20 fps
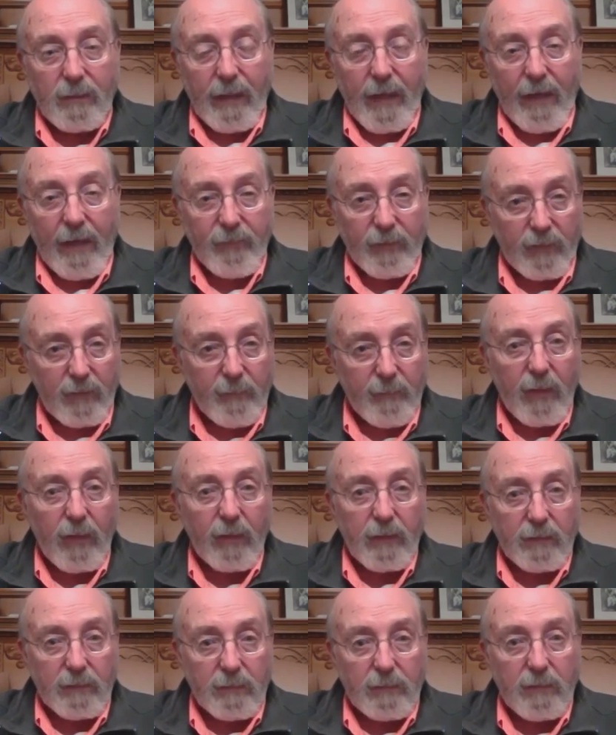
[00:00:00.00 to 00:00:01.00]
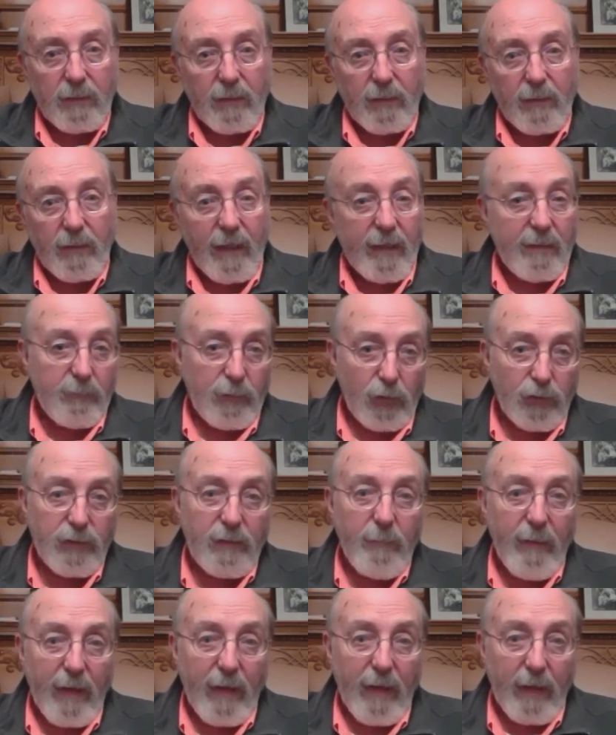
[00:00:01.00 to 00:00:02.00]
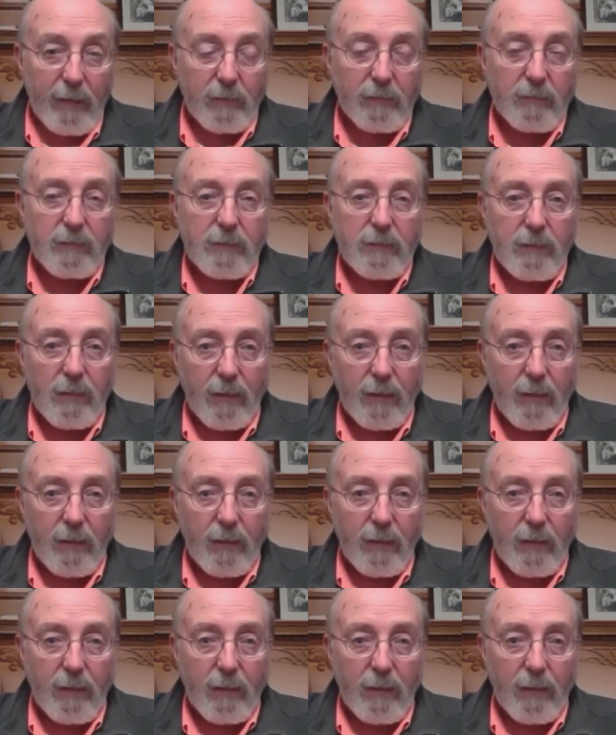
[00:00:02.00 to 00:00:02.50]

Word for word: African-American and usually males.